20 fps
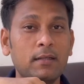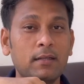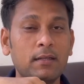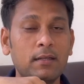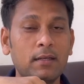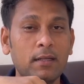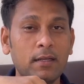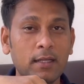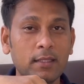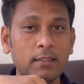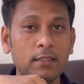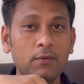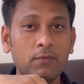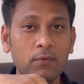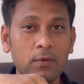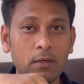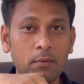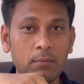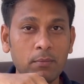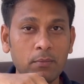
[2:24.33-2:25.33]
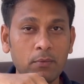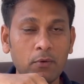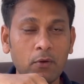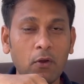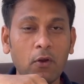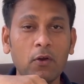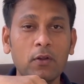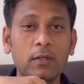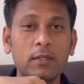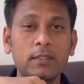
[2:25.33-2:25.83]
another verb,
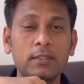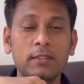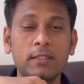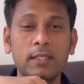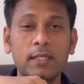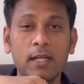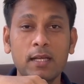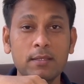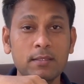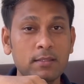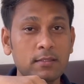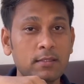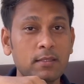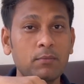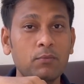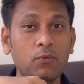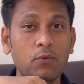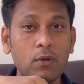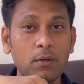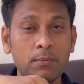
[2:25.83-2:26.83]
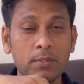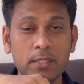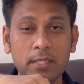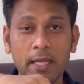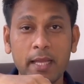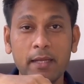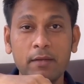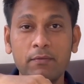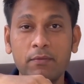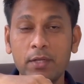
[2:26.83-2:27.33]
or there are some verbs
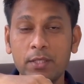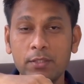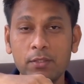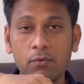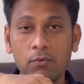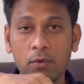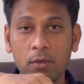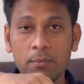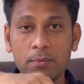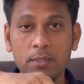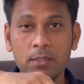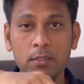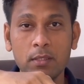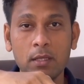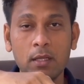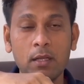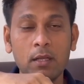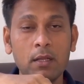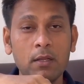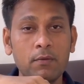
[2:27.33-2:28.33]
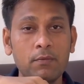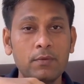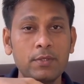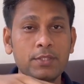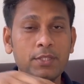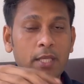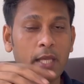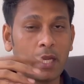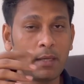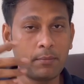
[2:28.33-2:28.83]
and phrasal verbs
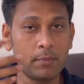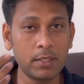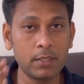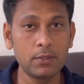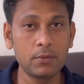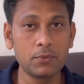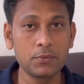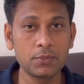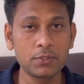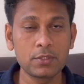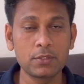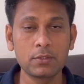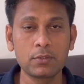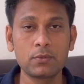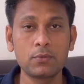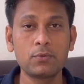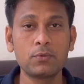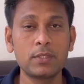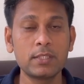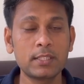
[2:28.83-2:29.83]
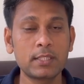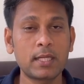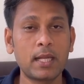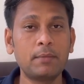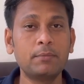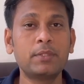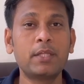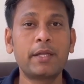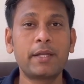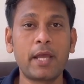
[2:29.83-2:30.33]
which can be used to
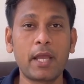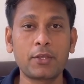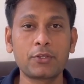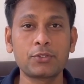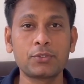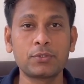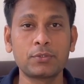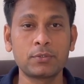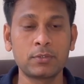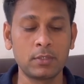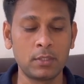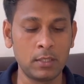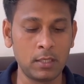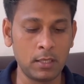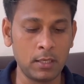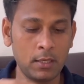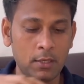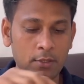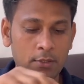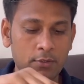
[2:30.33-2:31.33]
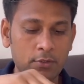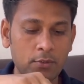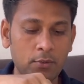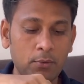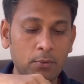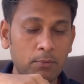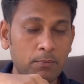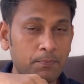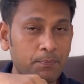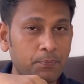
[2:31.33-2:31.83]
describe that action.
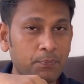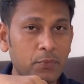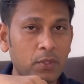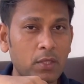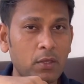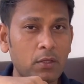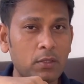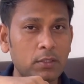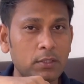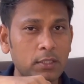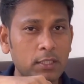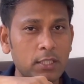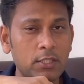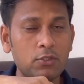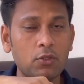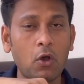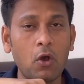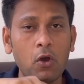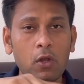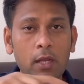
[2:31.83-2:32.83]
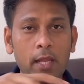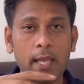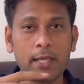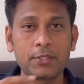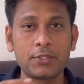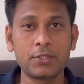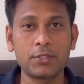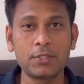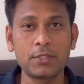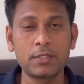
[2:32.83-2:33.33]
So these all
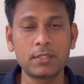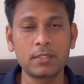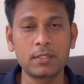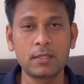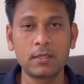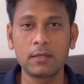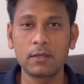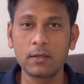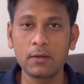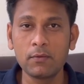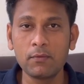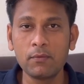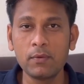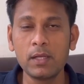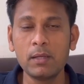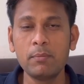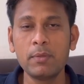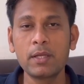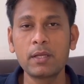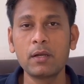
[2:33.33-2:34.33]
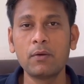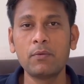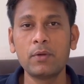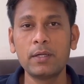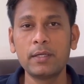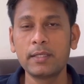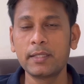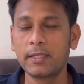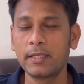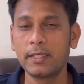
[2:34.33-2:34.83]
actions will be
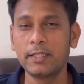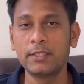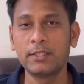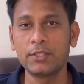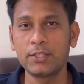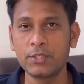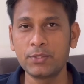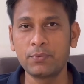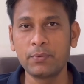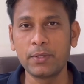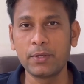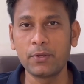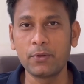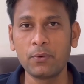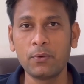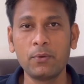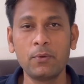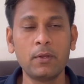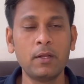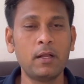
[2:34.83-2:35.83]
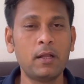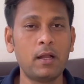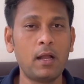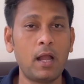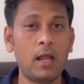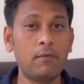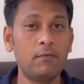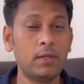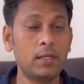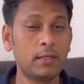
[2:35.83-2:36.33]
covered in this video.
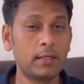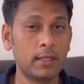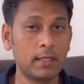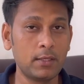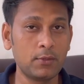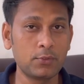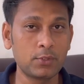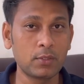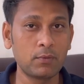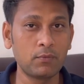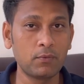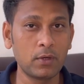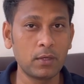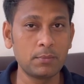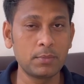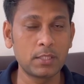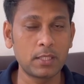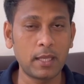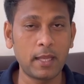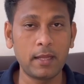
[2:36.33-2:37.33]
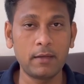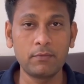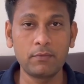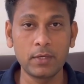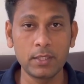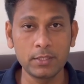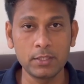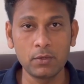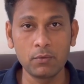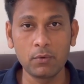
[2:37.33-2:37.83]
I will tell you some verbs and
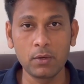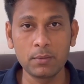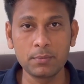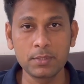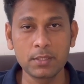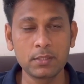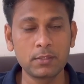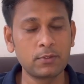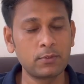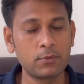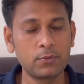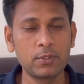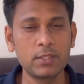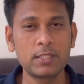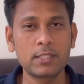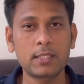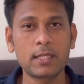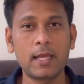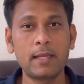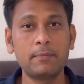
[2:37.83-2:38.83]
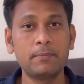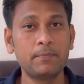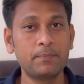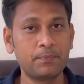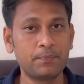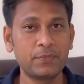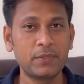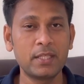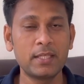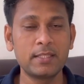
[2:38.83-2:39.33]
phrasal verbs to describe
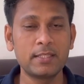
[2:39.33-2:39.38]
these